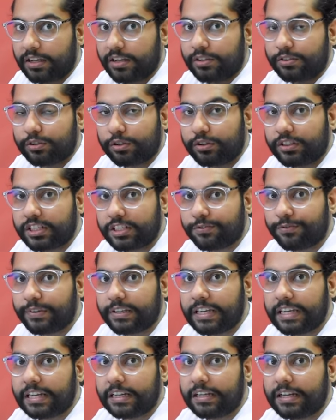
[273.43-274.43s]
So this
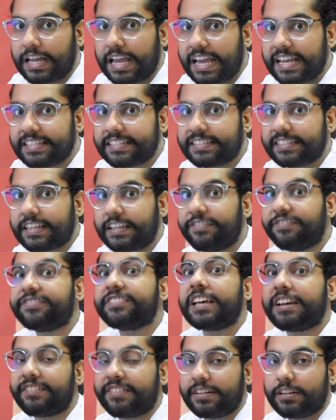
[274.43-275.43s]
way as if
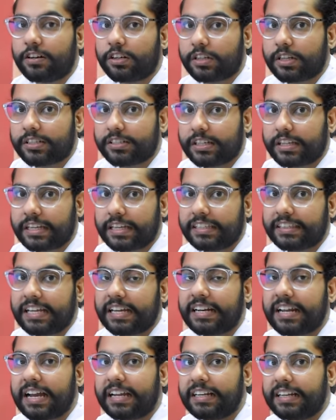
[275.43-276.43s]
7 occurs again,
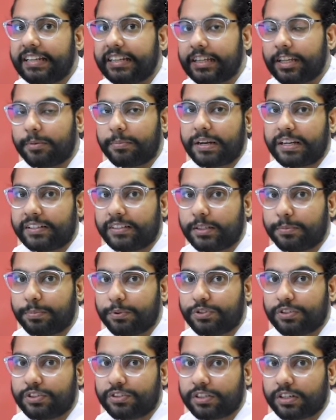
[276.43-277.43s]
then I'll increment the
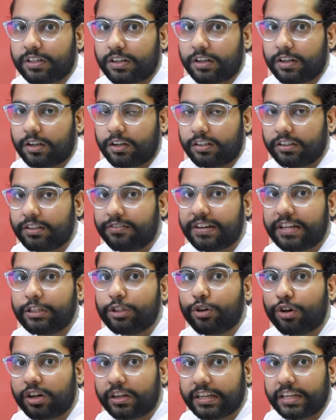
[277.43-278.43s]
position the
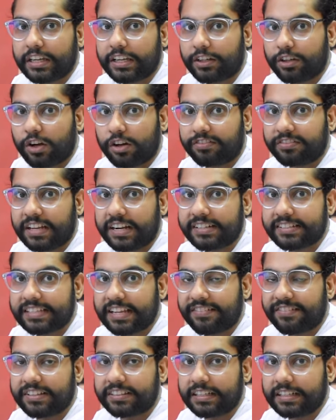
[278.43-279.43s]
value again of that
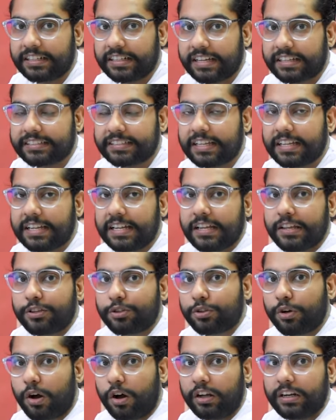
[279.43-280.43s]
7th index,
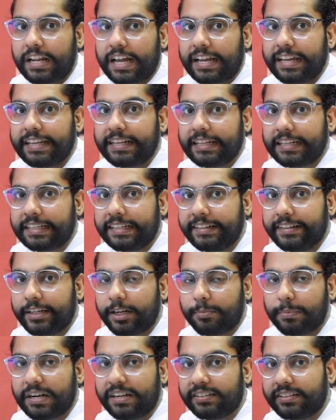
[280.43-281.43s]
so on. I'll
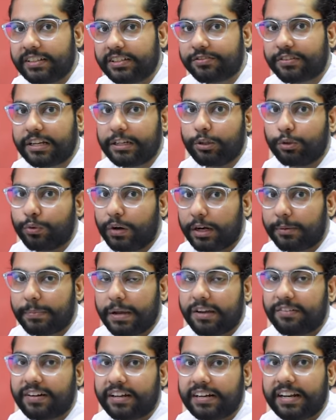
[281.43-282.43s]
increment this value one
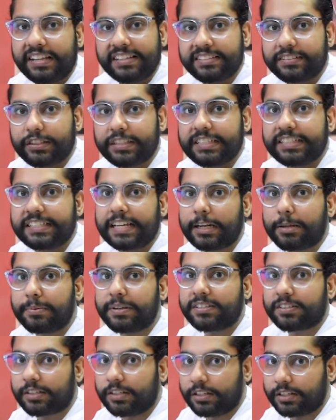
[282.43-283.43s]
by one as these
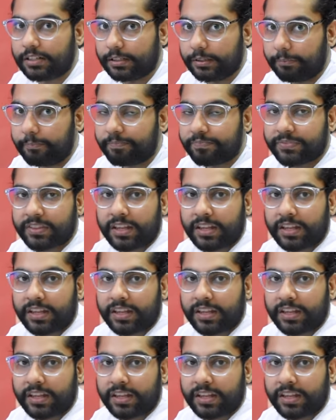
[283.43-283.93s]
elements occur.